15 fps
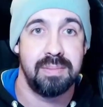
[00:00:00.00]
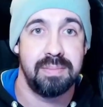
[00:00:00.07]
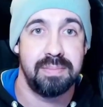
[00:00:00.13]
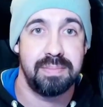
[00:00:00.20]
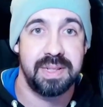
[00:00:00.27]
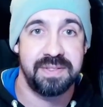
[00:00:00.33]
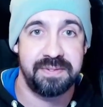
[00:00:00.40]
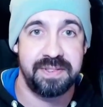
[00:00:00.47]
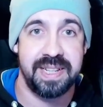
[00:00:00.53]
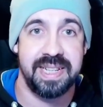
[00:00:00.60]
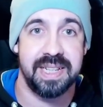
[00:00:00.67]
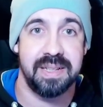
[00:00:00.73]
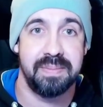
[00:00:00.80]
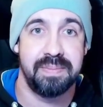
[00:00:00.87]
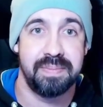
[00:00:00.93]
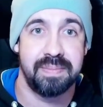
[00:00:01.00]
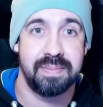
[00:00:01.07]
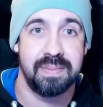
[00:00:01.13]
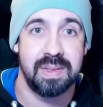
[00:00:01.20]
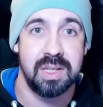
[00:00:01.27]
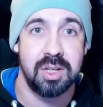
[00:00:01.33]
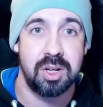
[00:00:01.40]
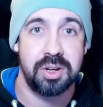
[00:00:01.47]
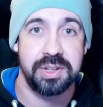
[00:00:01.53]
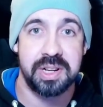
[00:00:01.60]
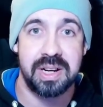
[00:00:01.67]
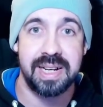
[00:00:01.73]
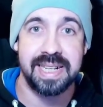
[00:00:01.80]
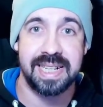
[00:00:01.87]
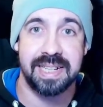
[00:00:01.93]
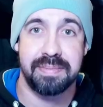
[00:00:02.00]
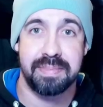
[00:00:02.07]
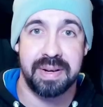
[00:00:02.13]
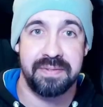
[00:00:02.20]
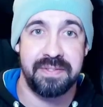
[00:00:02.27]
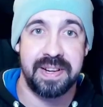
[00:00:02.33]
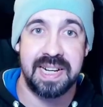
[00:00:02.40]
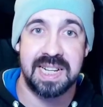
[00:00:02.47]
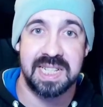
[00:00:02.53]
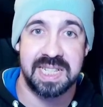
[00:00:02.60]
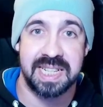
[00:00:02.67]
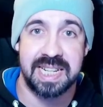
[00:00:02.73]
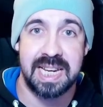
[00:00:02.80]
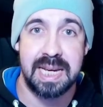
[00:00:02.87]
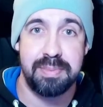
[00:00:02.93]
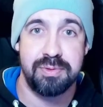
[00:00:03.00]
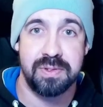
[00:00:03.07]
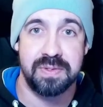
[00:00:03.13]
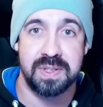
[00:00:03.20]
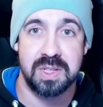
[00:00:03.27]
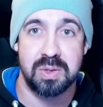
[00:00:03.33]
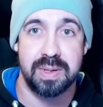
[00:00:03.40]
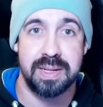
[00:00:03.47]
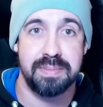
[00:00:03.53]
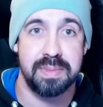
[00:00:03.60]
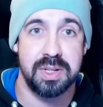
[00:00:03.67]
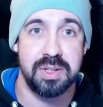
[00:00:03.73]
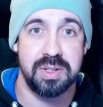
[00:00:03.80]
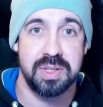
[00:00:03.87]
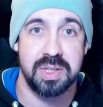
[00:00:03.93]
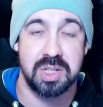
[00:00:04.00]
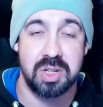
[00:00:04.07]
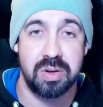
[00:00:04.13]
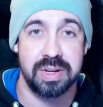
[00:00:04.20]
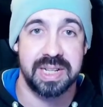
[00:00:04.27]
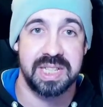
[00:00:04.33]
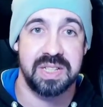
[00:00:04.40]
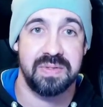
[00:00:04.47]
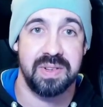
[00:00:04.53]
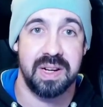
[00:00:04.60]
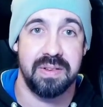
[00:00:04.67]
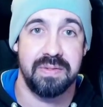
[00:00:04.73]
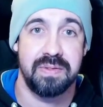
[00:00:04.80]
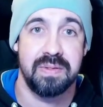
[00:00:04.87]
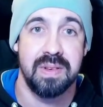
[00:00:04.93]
Menphina. On Hydaelyn, Menphina is the keeper of the twin moon and the goddess of love.